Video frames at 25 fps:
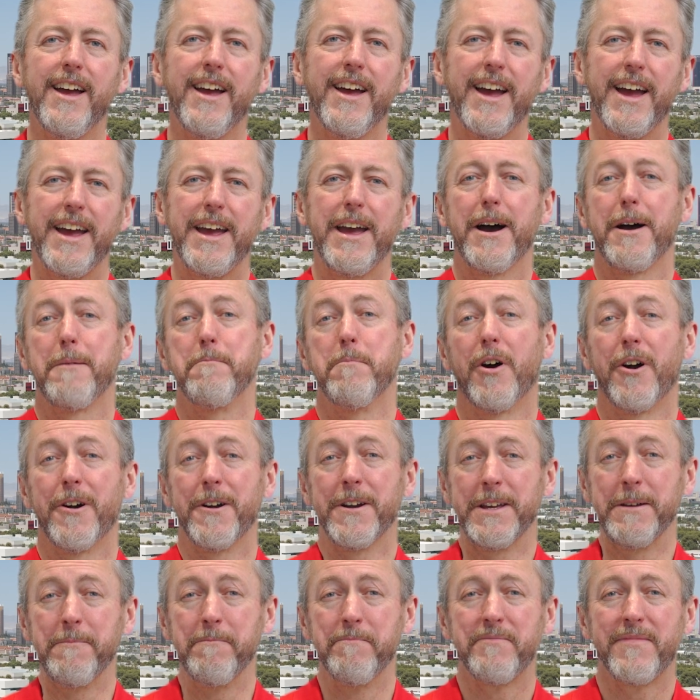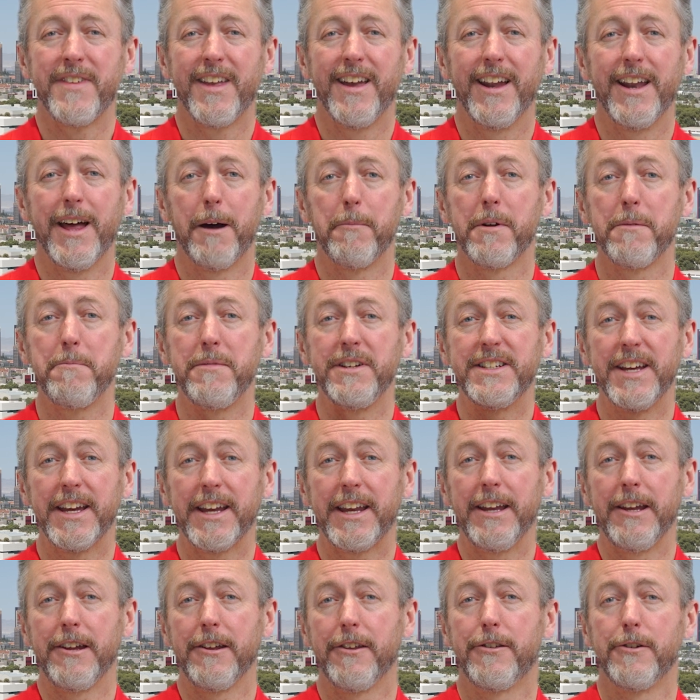Hey, I'm Marty, and I'm going to be
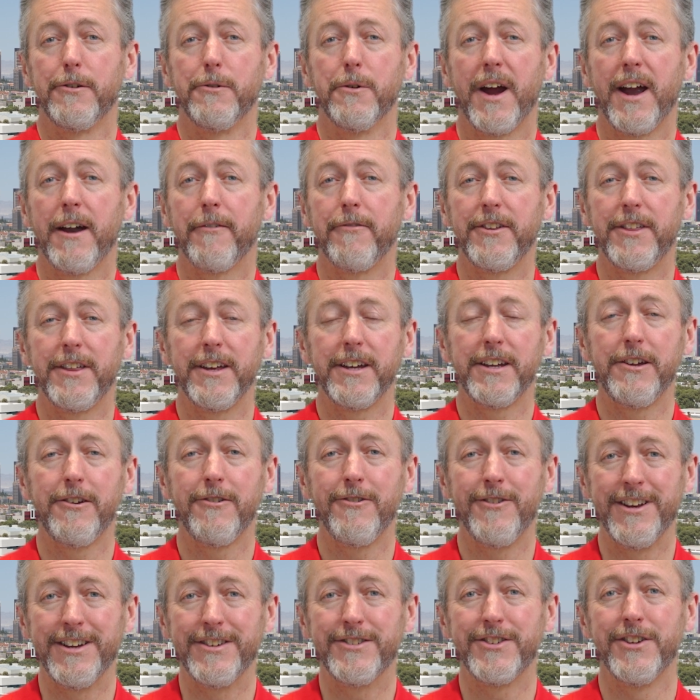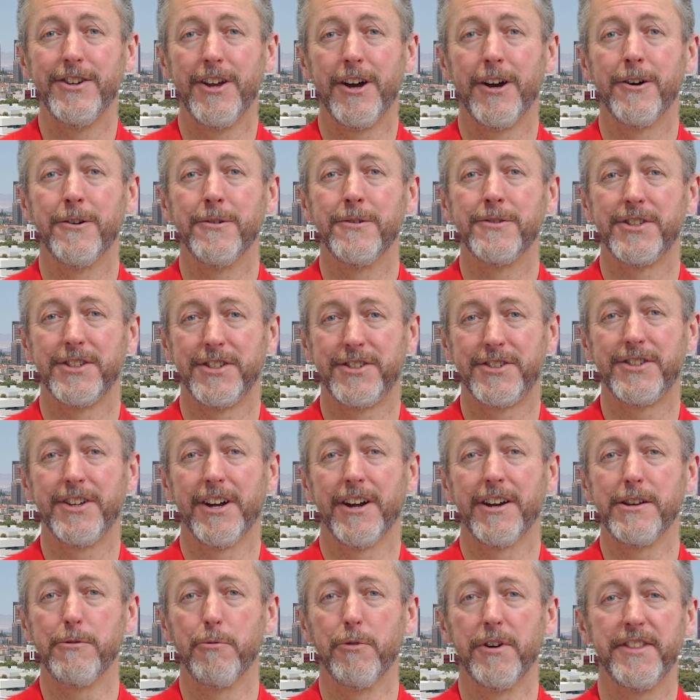taking you through everything you need to know to
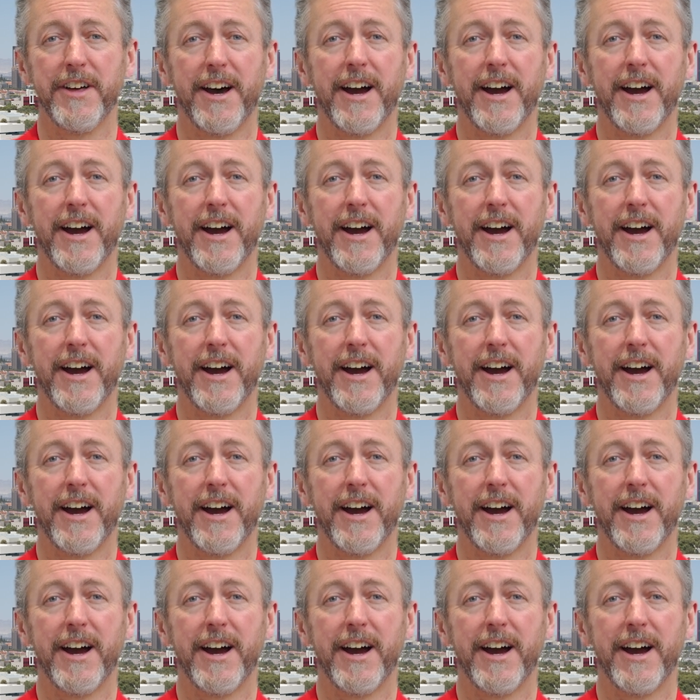study with